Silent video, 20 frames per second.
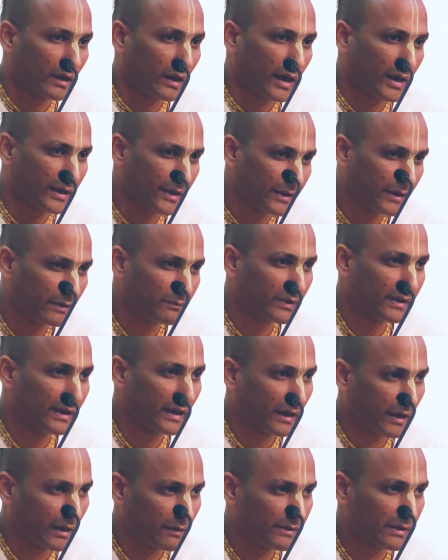
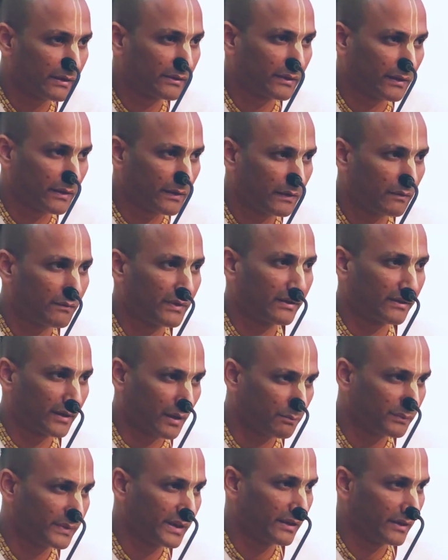identifying ourselves with
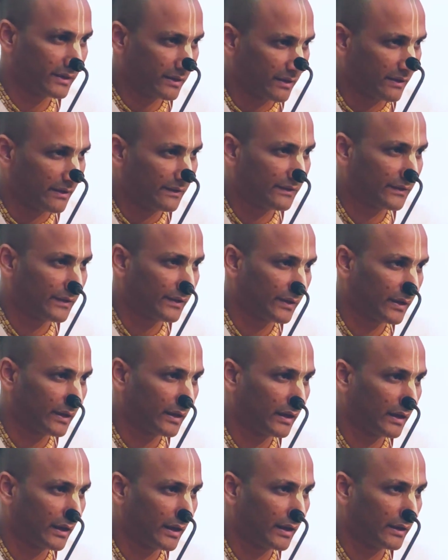something else
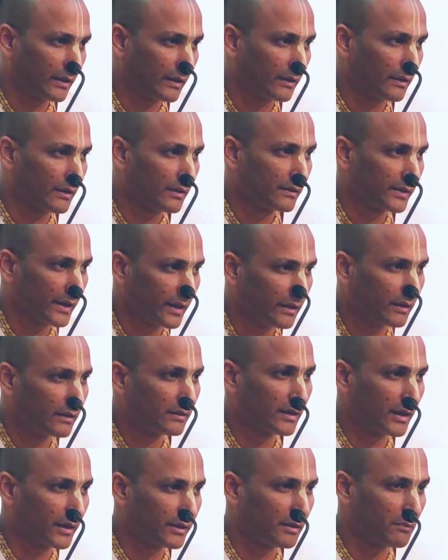and
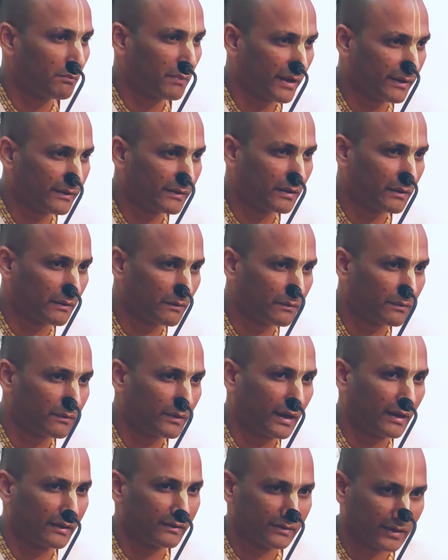think that myself
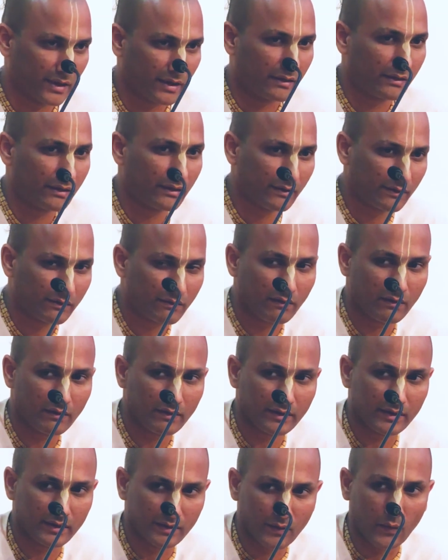as that is
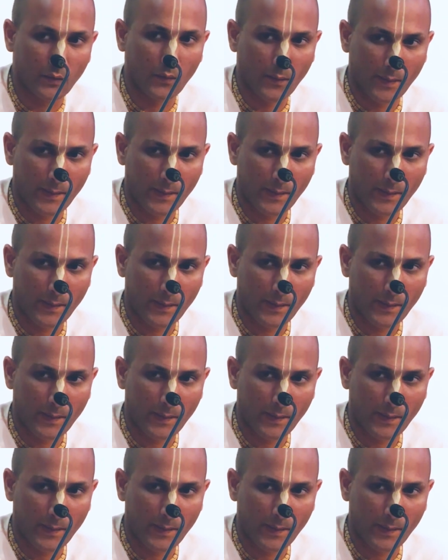called ego.